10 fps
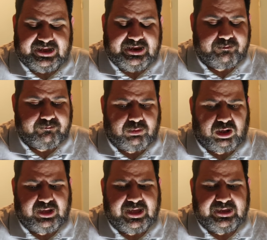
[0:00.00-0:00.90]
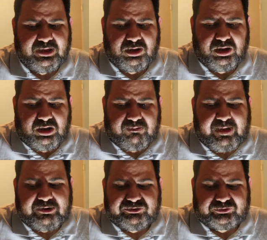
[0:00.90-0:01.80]
in my
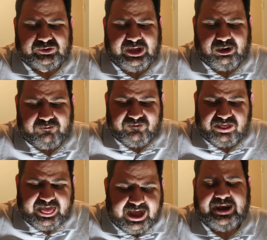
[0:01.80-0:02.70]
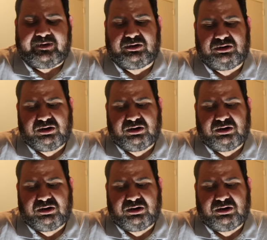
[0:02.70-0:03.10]
mental health then.